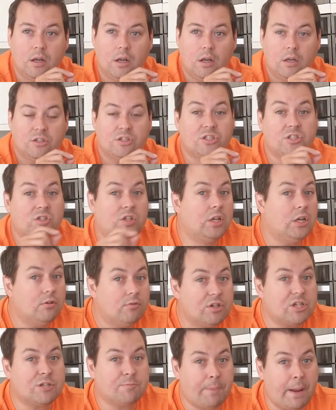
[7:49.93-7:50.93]
Still a
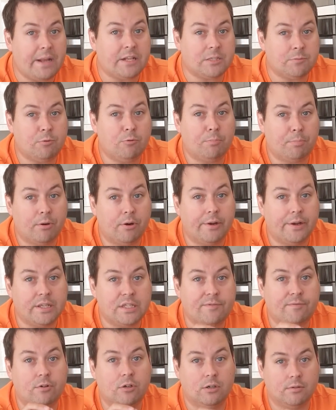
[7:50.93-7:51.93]
respectable price
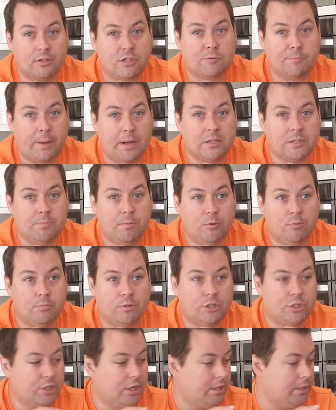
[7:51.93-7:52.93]
for a respectable
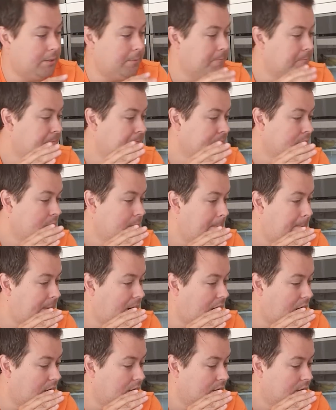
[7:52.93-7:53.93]
machine,
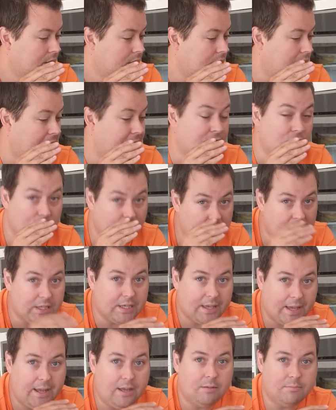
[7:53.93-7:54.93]
but if you can
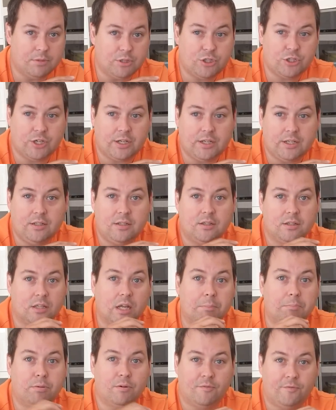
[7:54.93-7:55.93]
get a machine
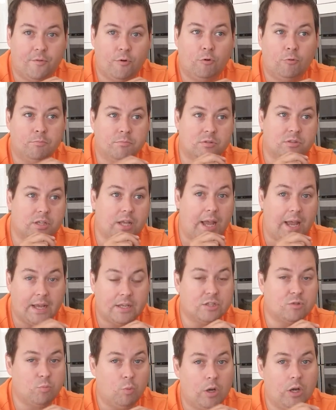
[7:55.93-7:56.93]
that performs
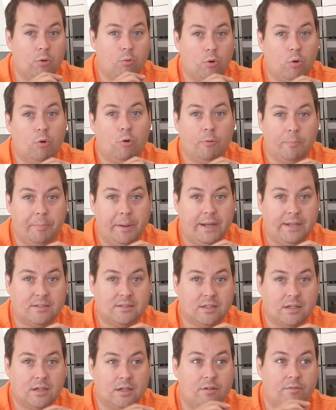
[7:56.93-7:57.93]
as well or
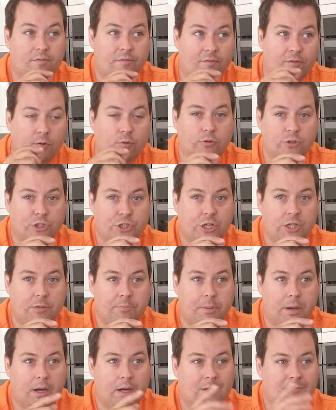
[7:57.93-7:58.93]
better for
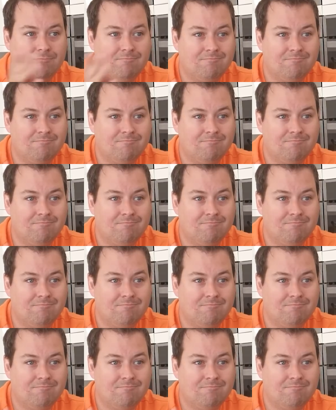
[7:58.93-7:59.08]
cheaper,